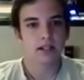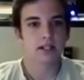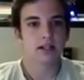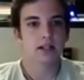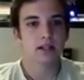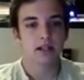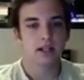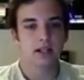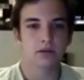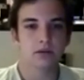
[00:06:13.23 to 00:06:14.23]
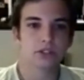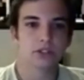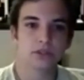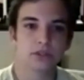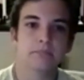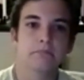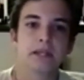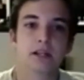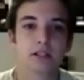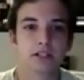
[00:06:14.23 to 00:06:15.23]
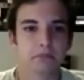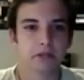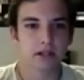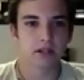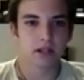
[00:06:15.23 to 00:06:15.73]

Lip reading: that can allow us to do this peer-to-peer.